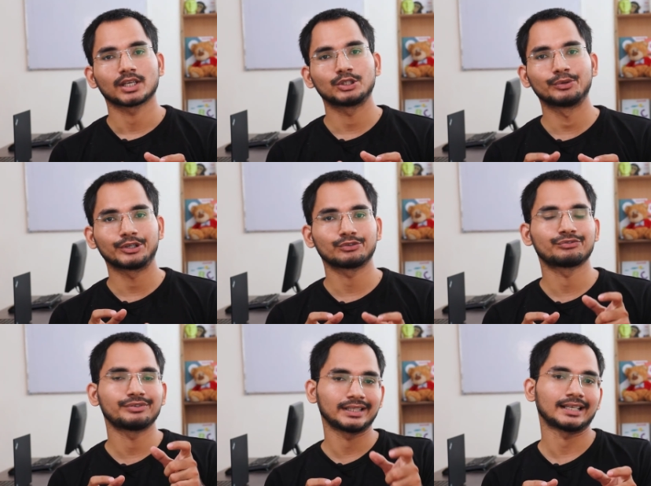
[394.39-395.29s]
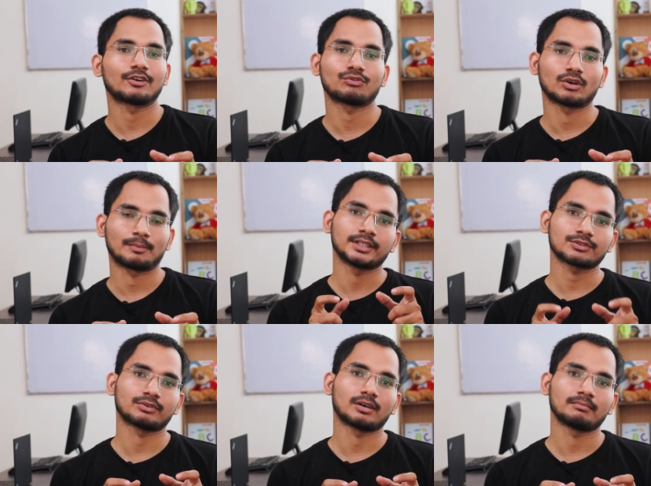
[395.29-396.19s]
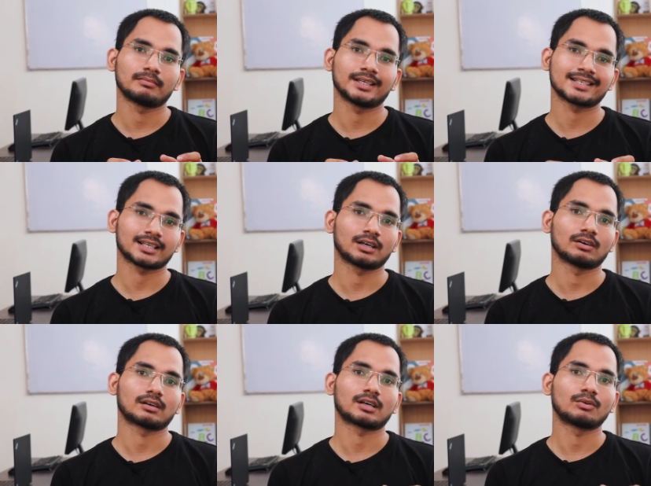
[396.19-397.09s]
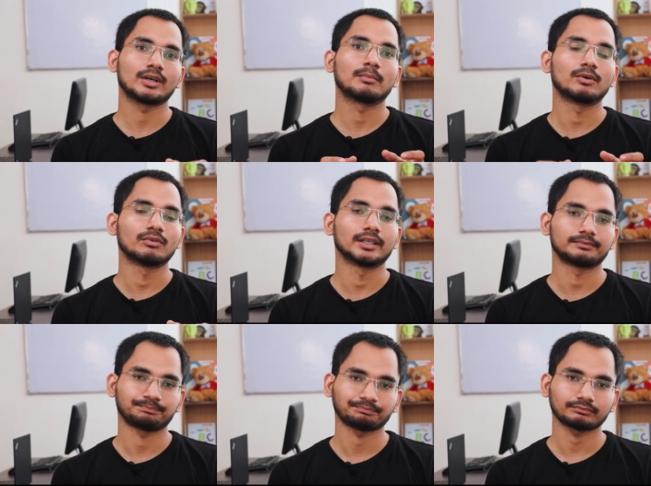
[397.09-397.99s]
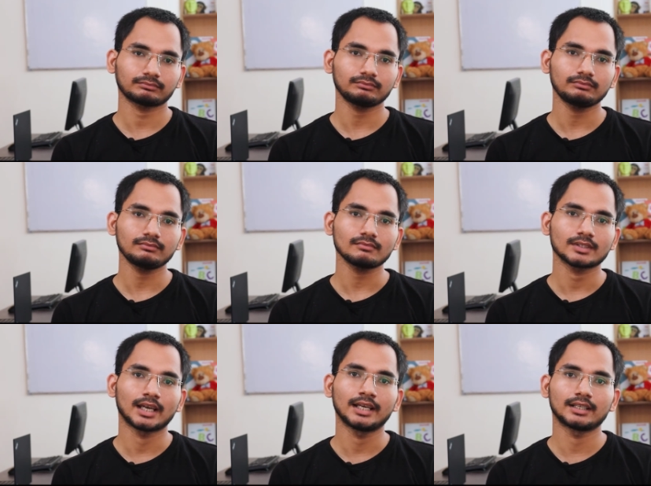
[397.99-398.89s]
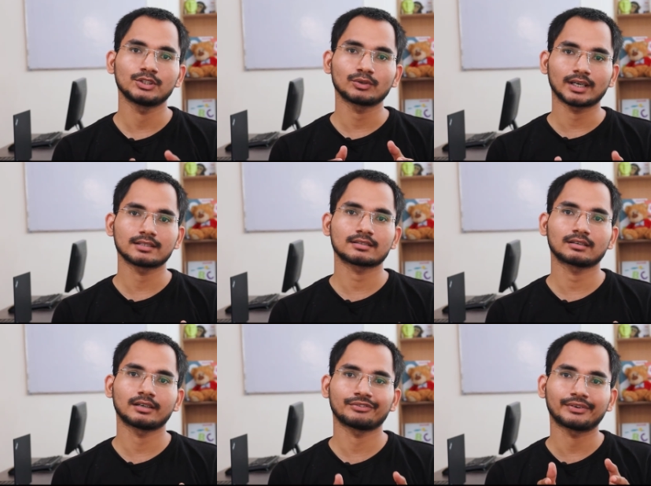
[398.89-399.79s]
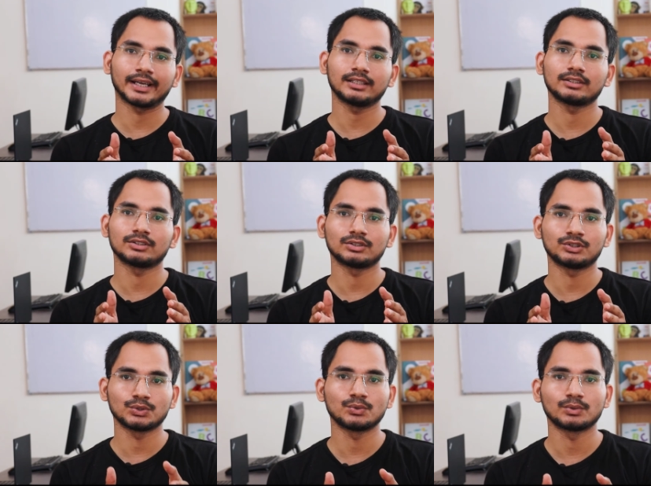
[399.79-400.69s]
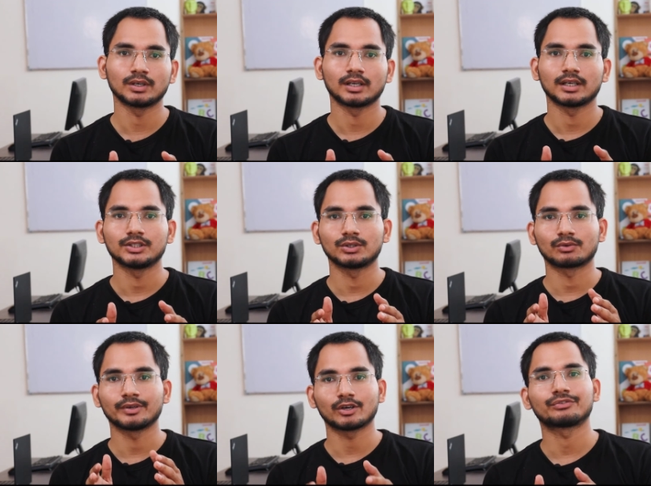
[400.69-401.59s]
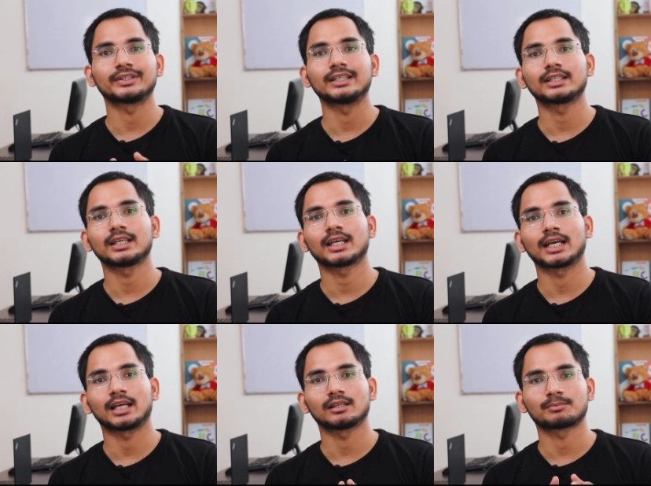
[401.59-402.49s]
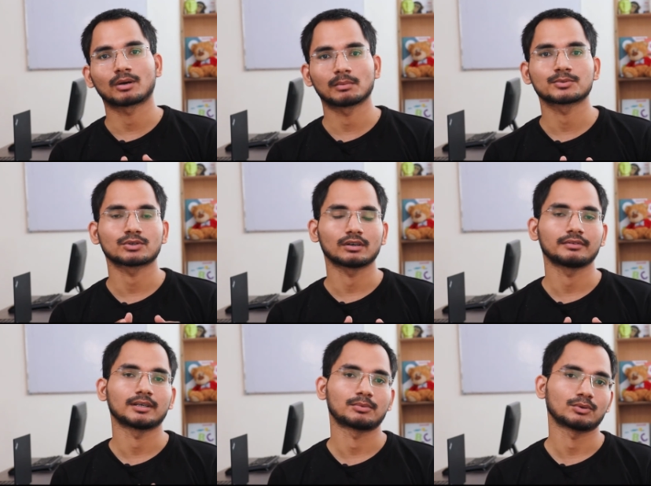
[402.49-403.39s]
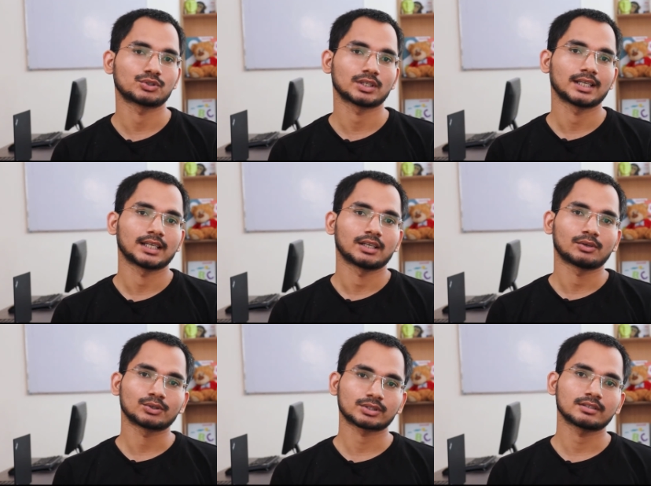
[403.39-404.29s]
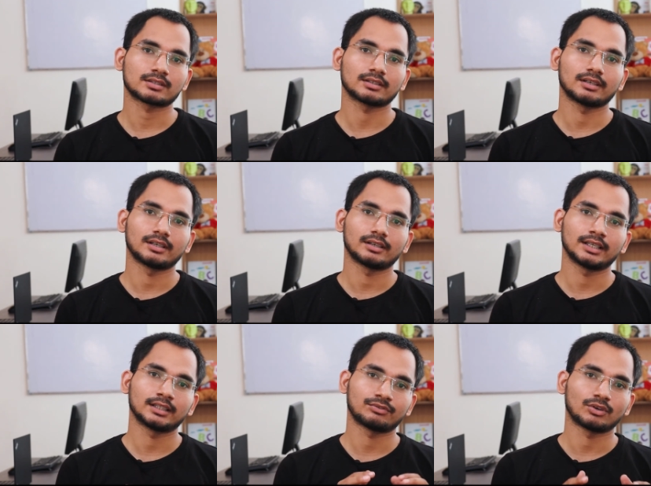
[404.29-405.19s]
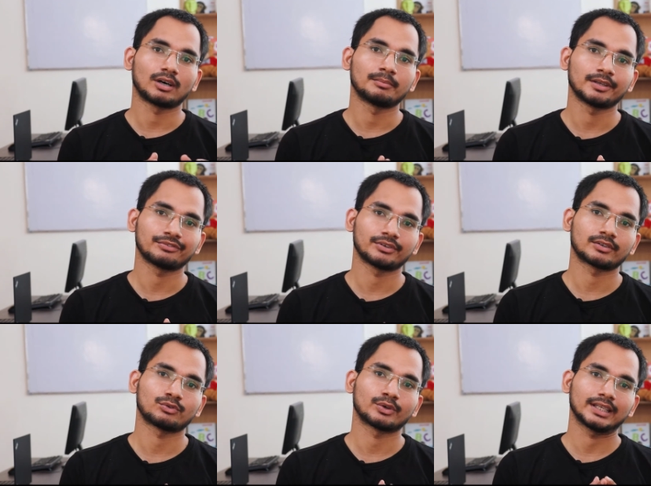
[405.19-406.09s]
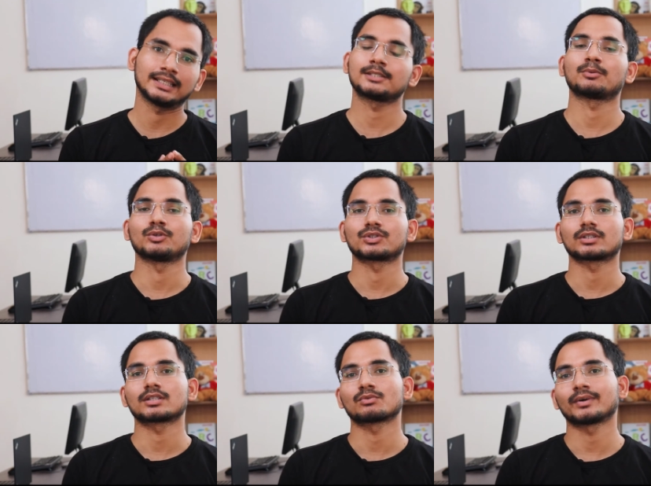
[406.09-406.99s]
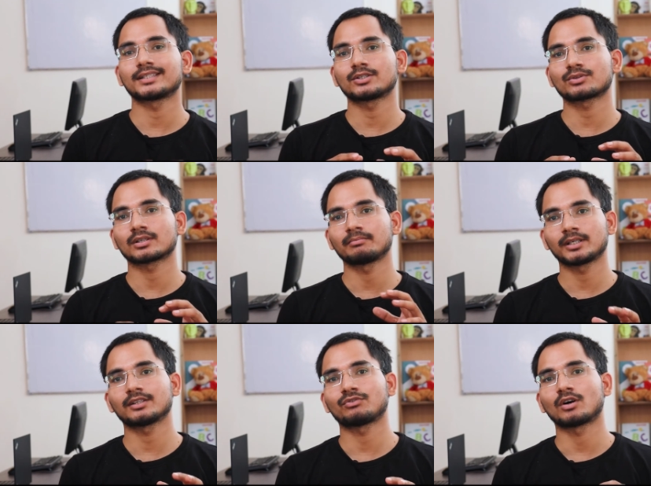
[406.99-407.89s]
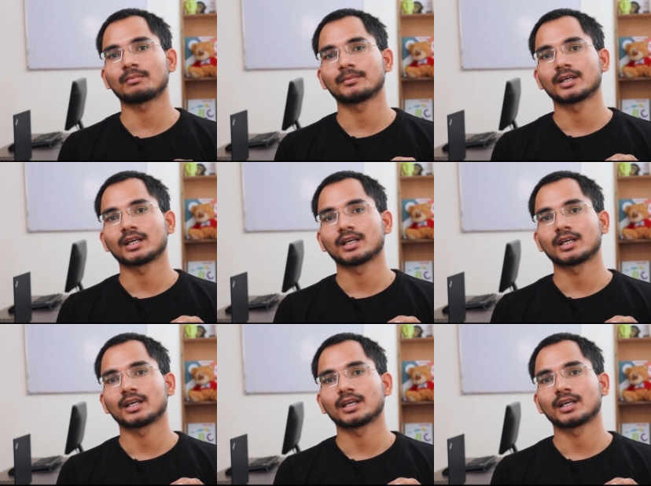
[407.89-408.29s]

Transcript: You need to fill that form. This form is our round number 1. And your answer defines you, your way of thinking and the problem solving approach. Questions in the form differ for each position. So once you submit the form,